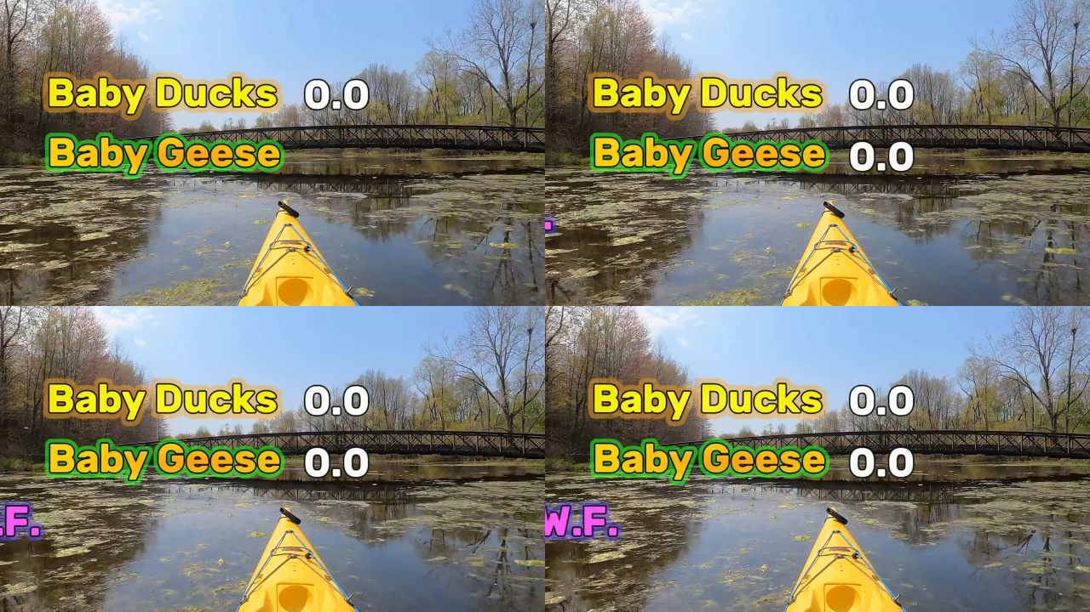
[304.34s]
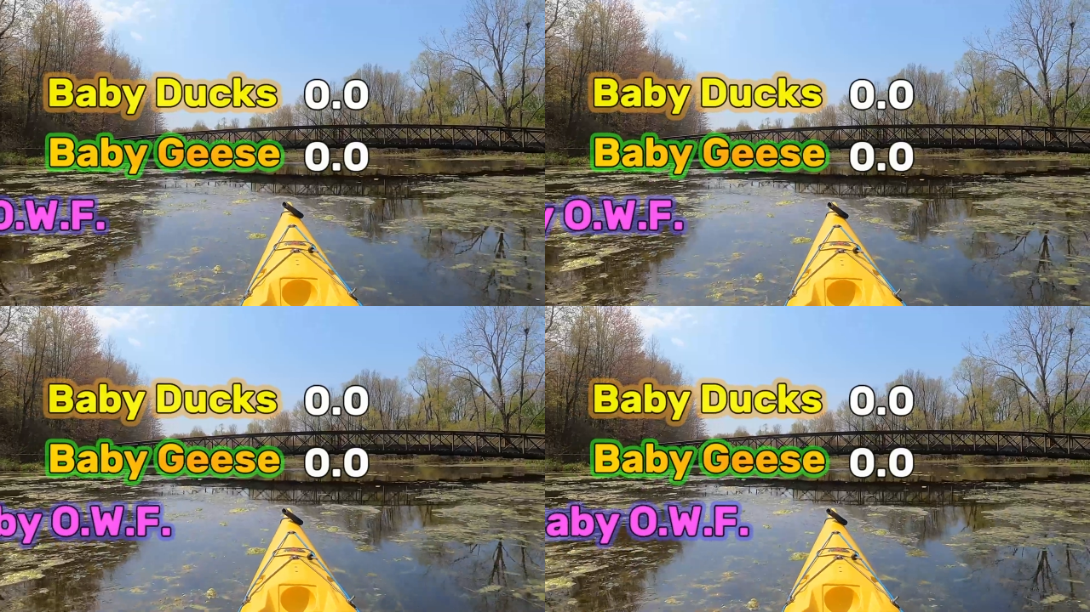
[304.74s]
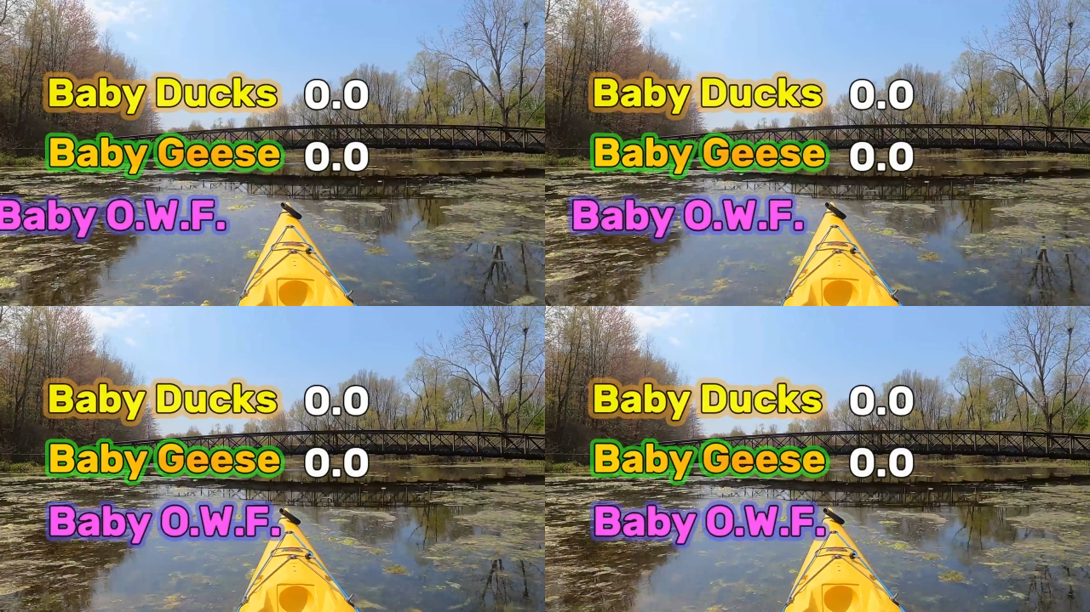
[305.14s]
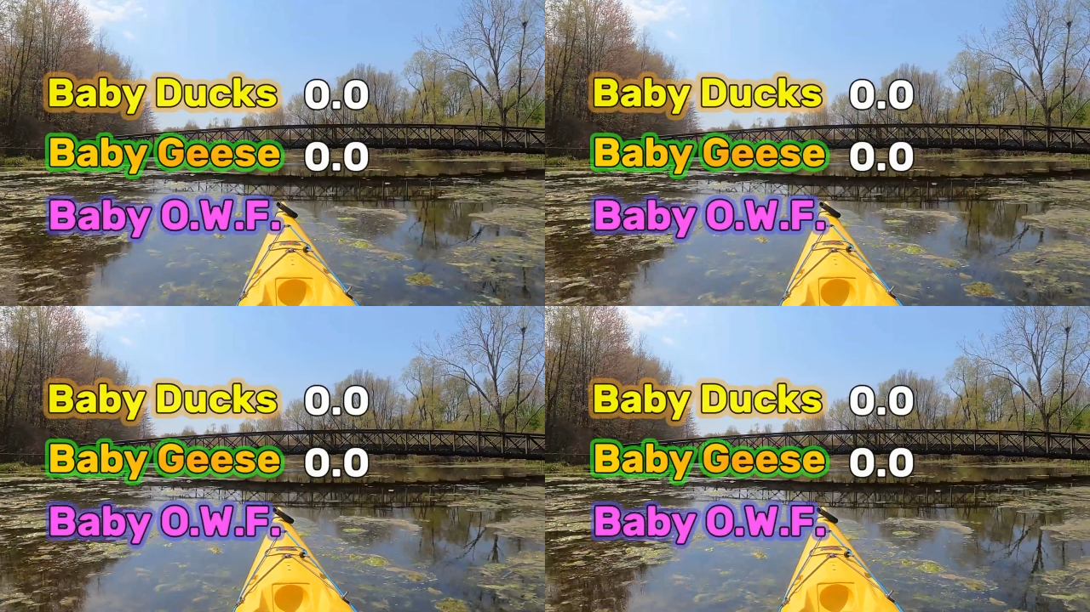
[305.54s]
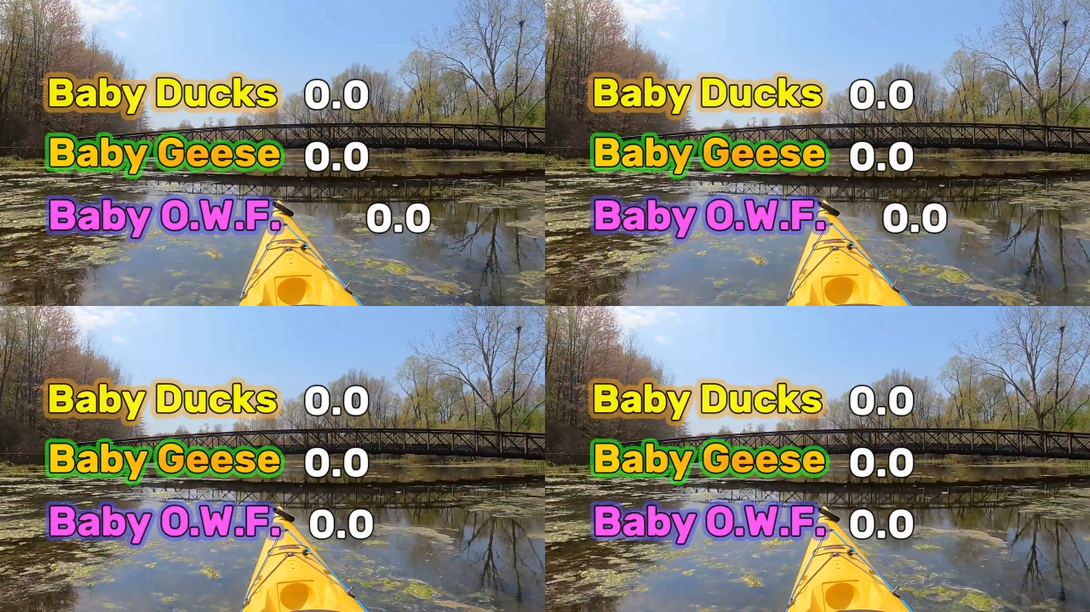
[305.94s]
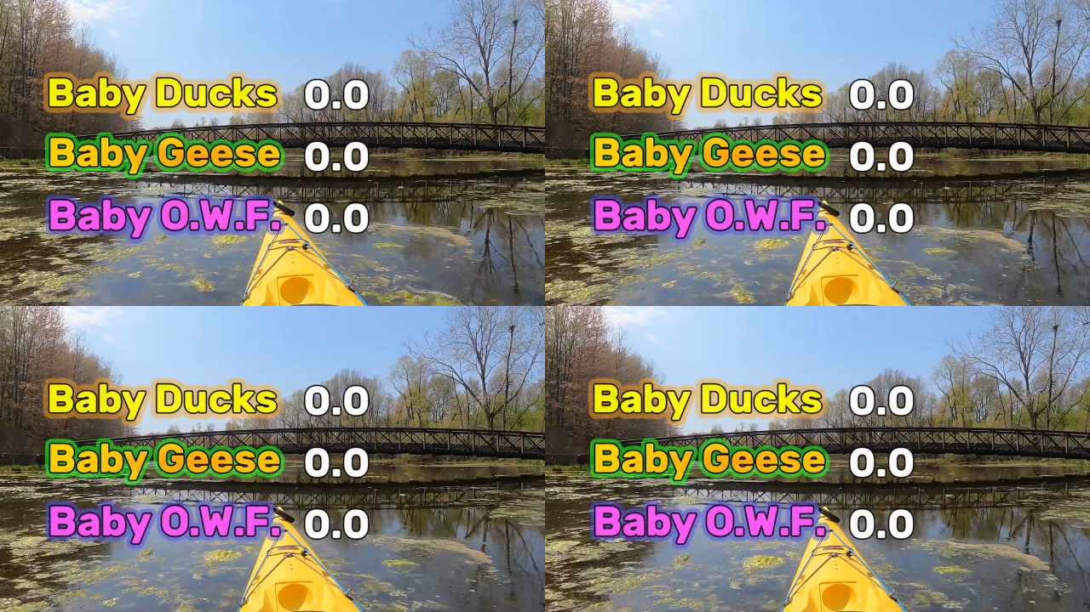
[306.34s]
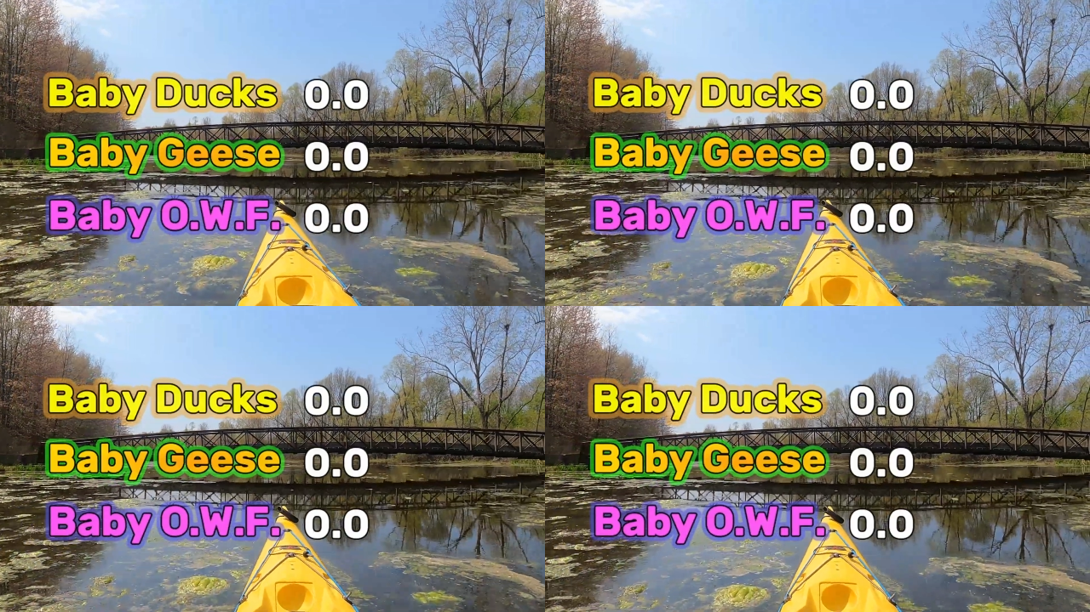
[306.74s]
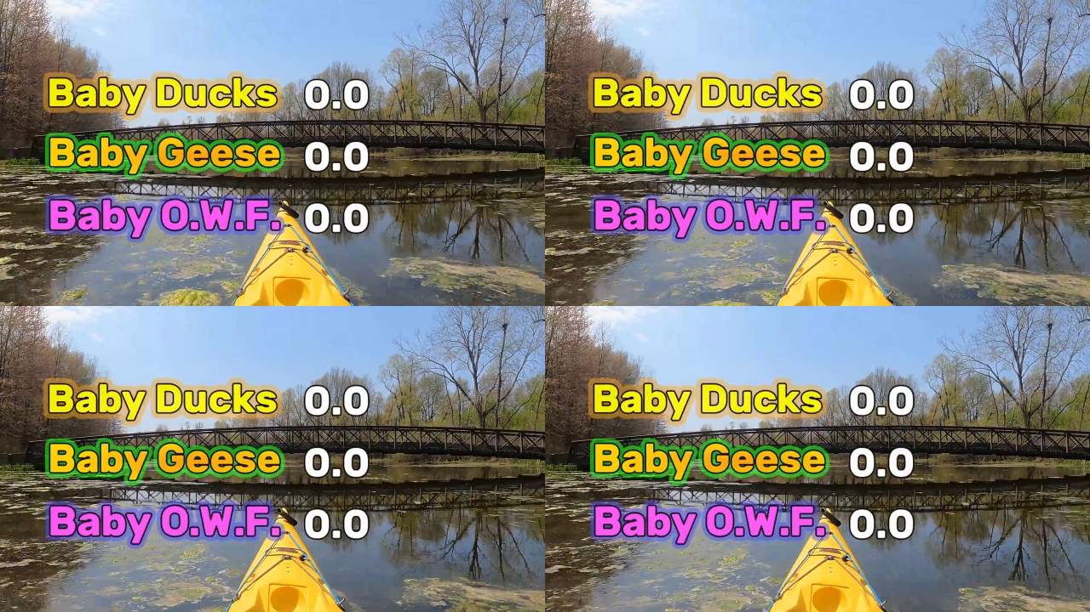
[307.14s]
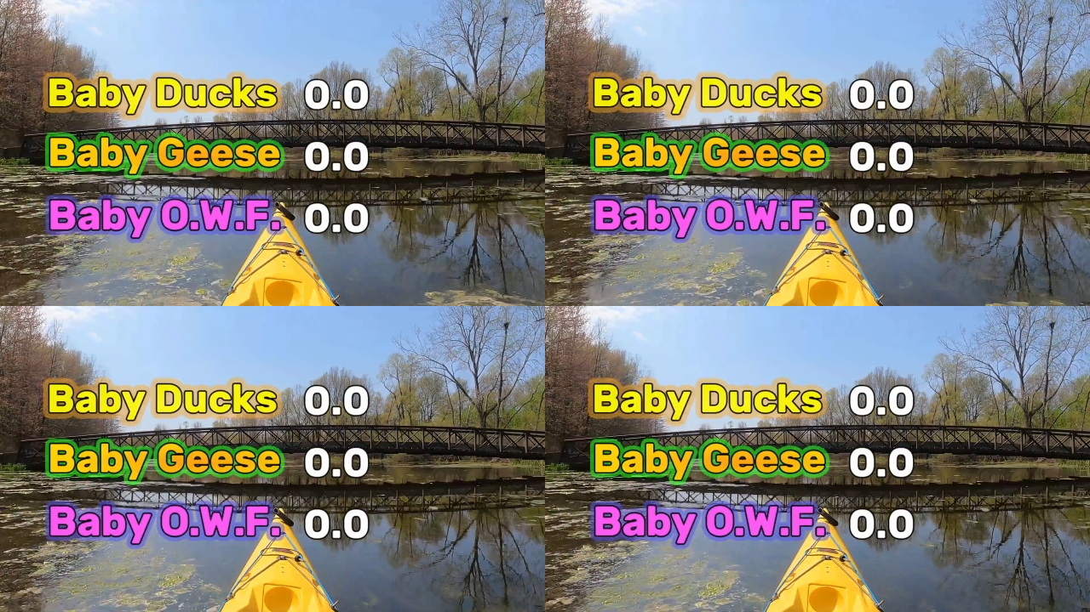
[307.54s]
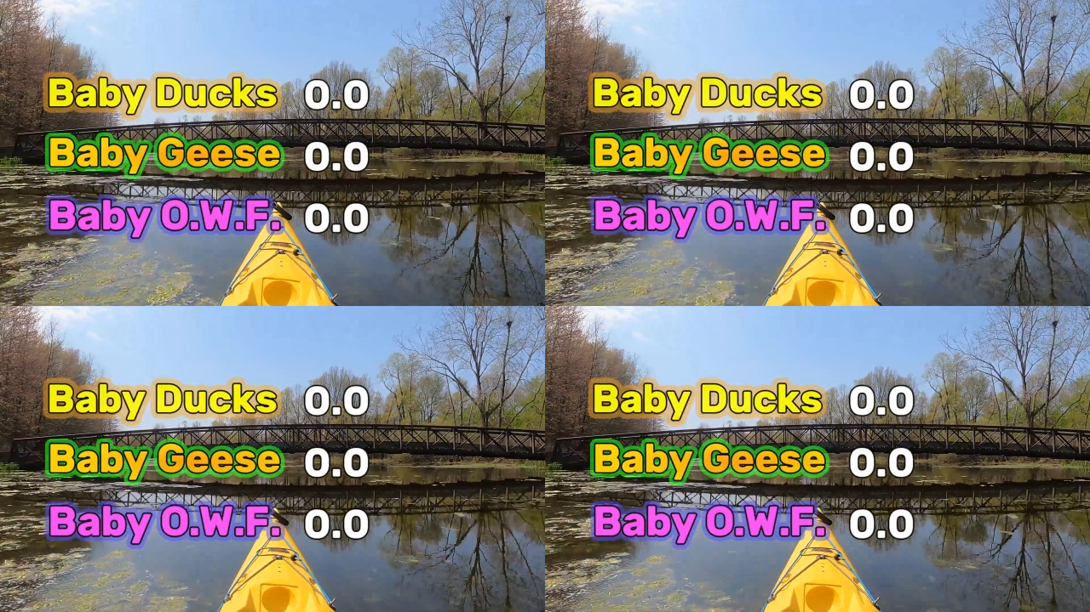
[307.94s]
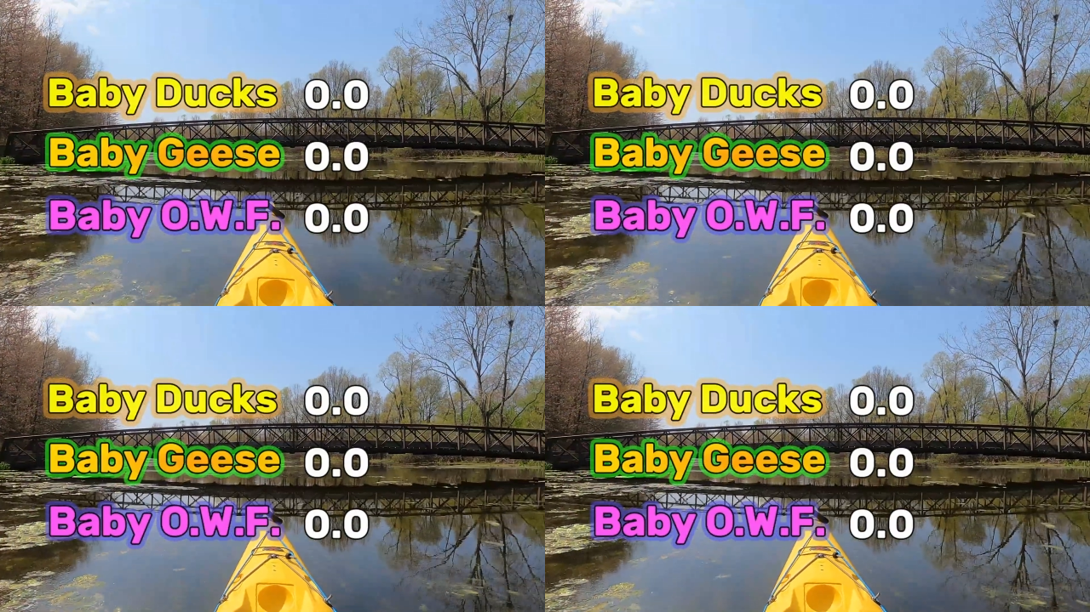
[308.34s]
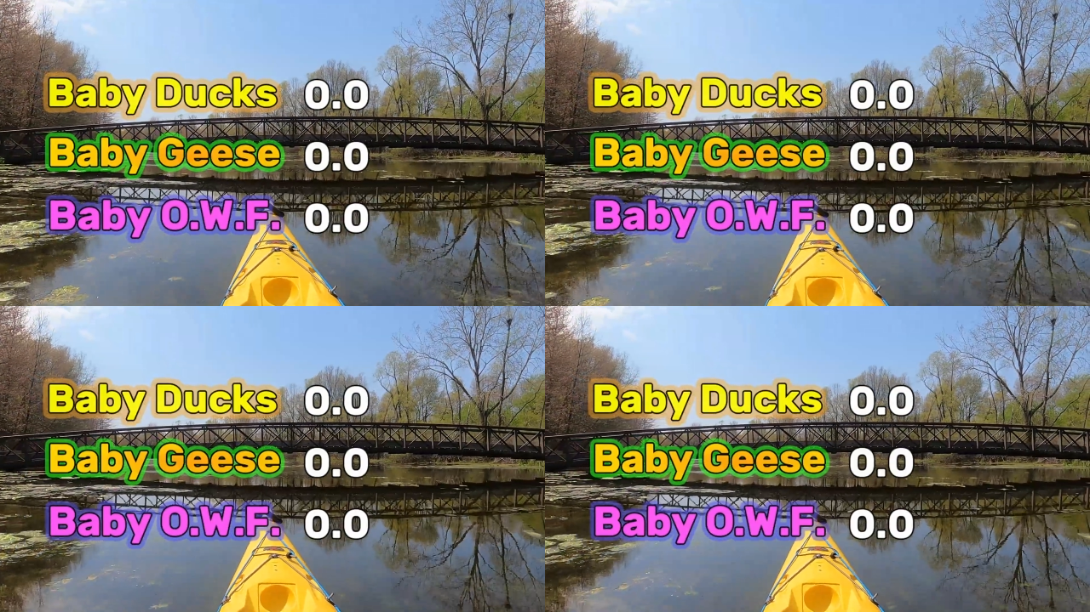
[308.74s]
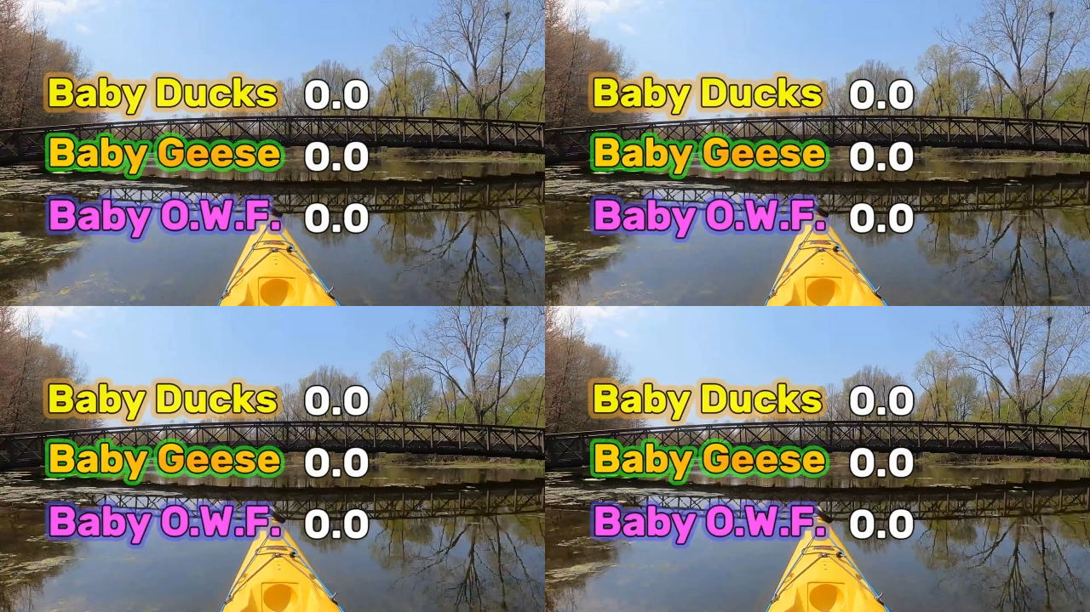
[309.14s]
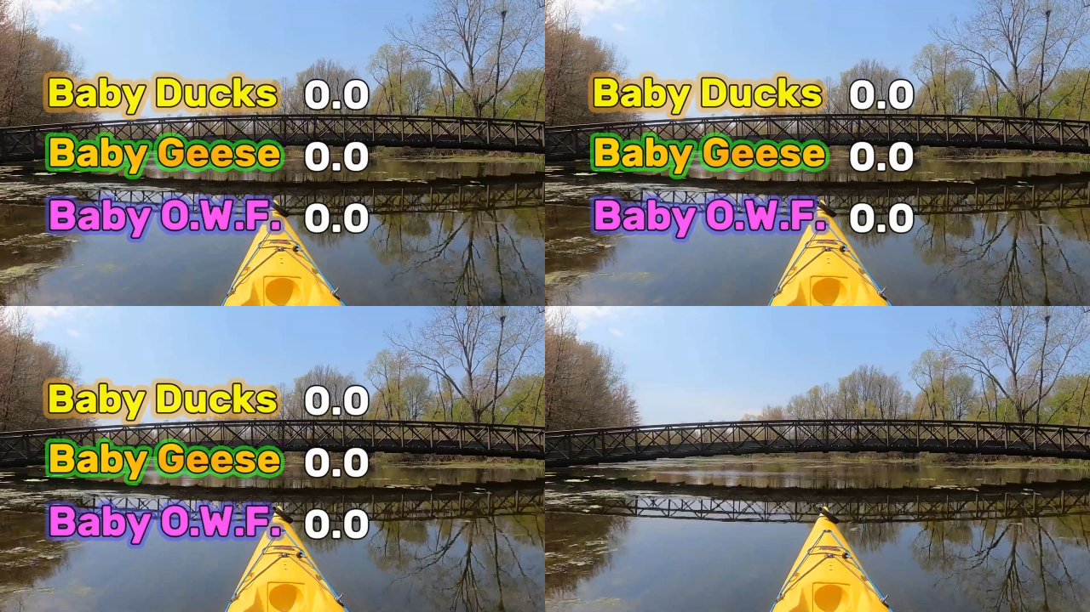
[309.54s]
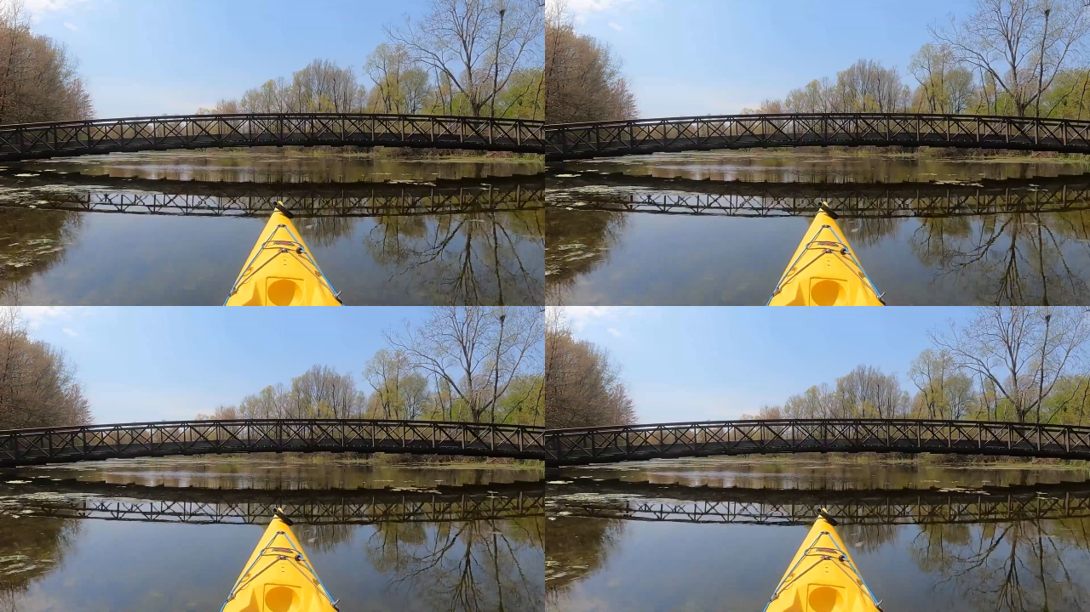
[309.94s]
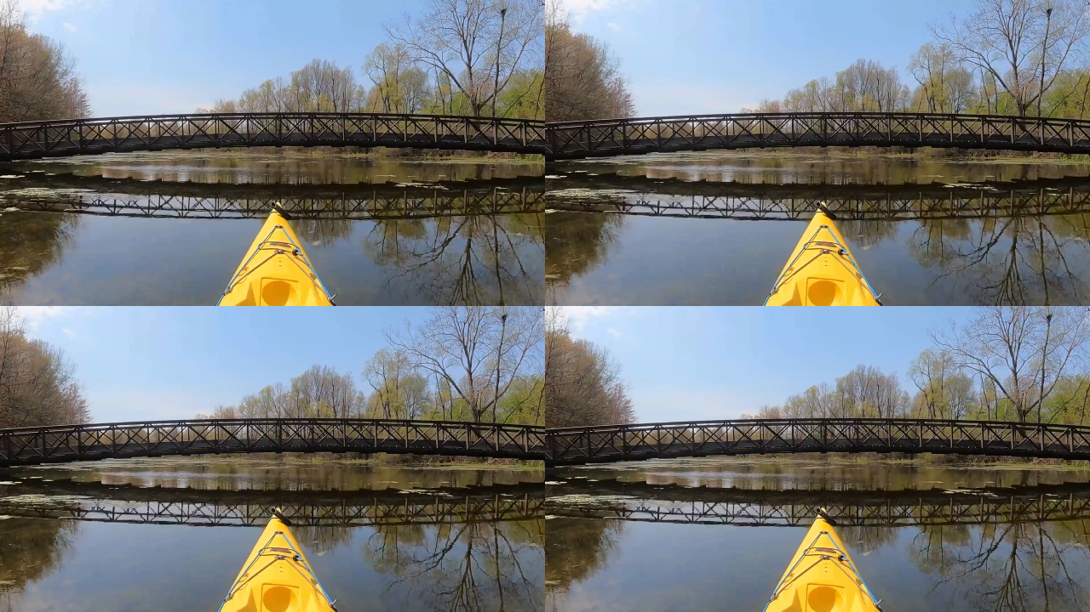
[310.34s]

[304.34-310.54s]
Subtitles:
Nobody's mouth can be seen.